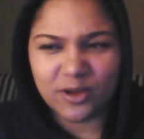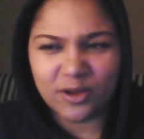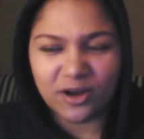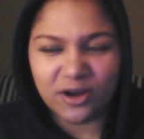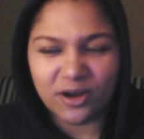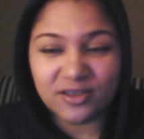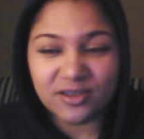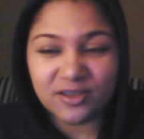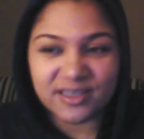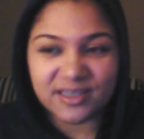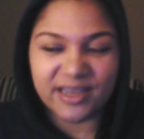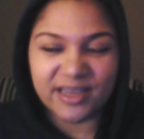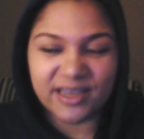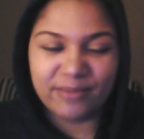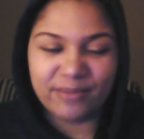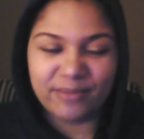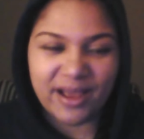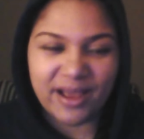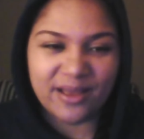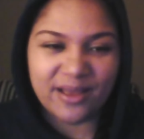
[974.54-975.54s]
cursing
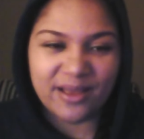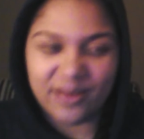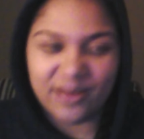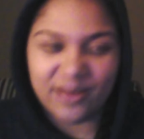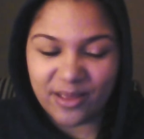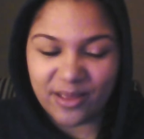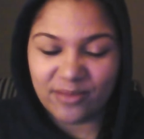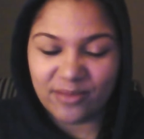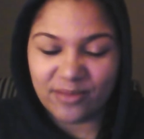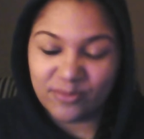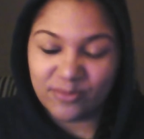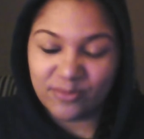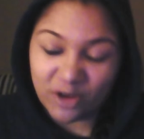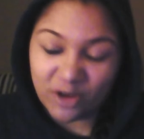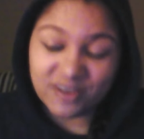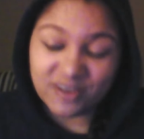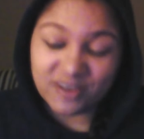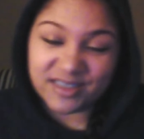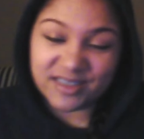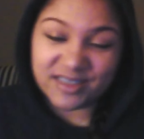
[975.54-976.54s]

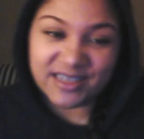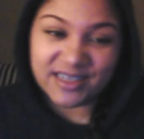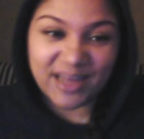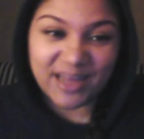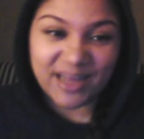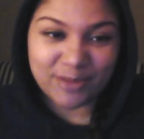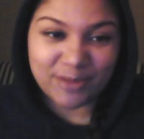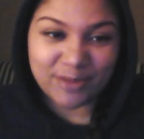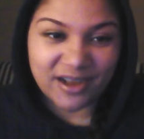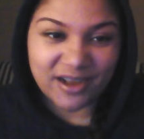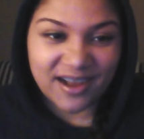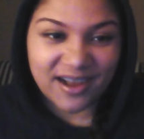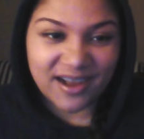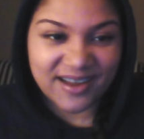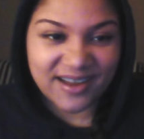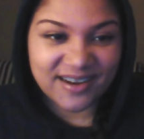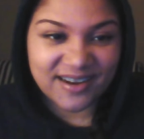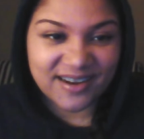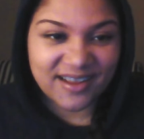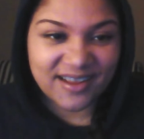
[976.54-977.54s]
the name of
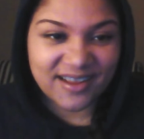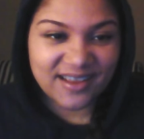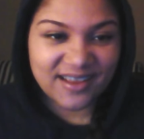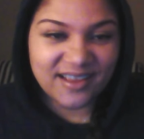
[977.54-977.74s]
God,